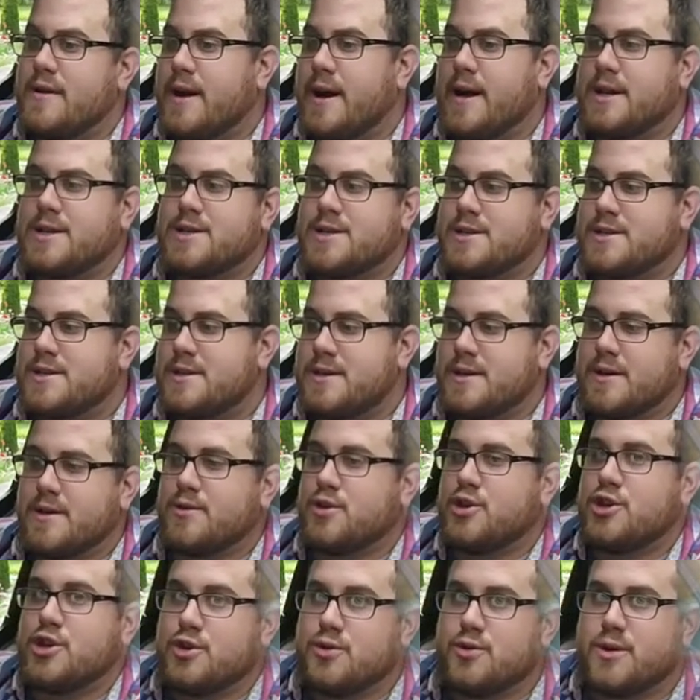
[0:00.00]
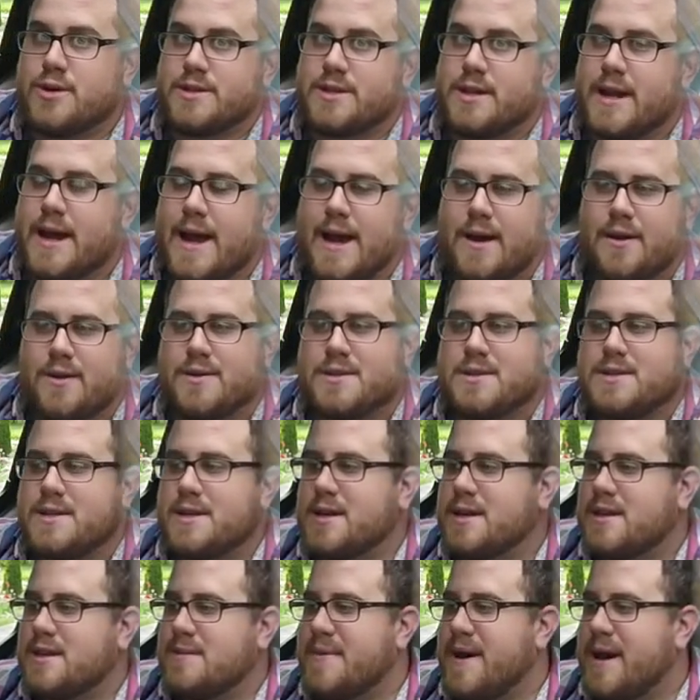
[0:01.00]
not just you know you as an adult
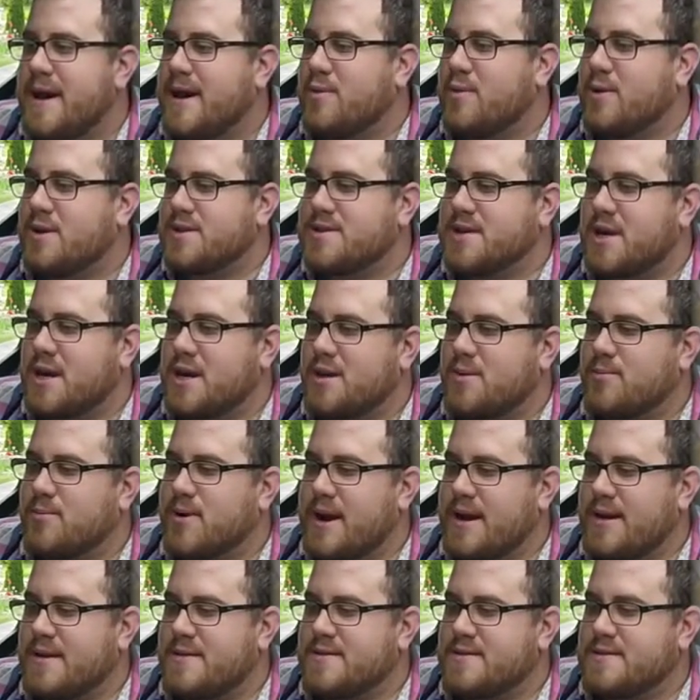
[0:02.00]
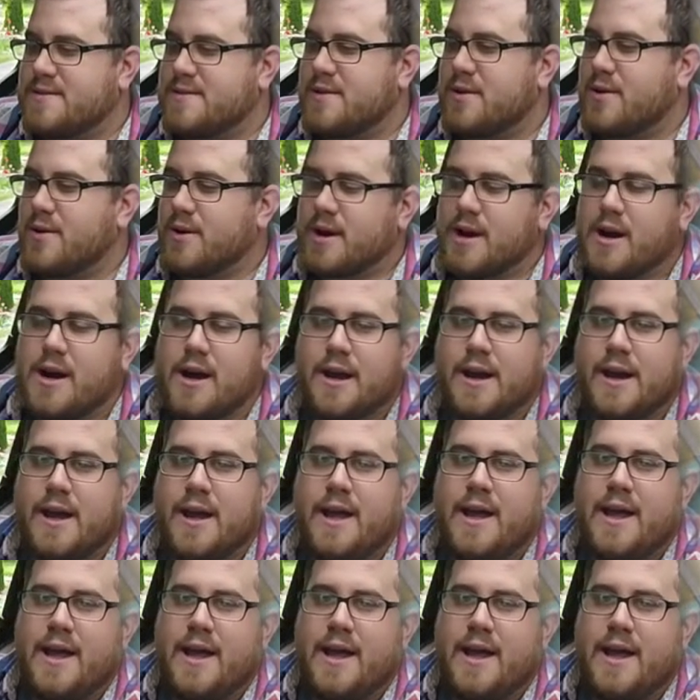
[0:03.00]
sitting in the back while soccer practice is going on,